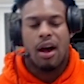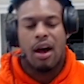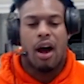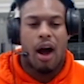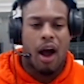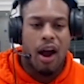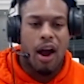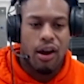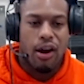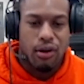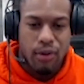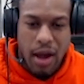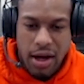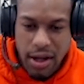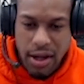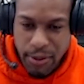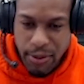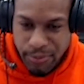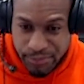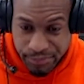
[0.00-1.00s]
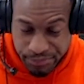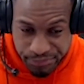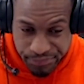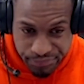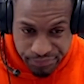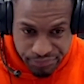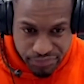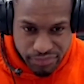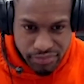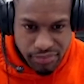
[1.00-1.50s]
All right, ready? Do
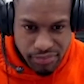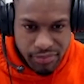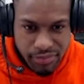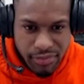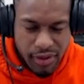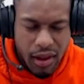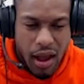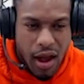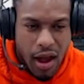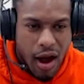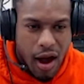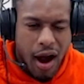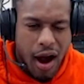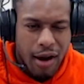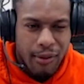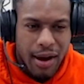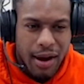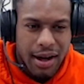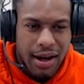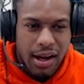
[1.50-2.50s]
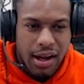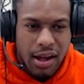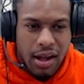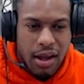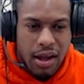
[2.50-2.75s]
coin flip. All right, ready?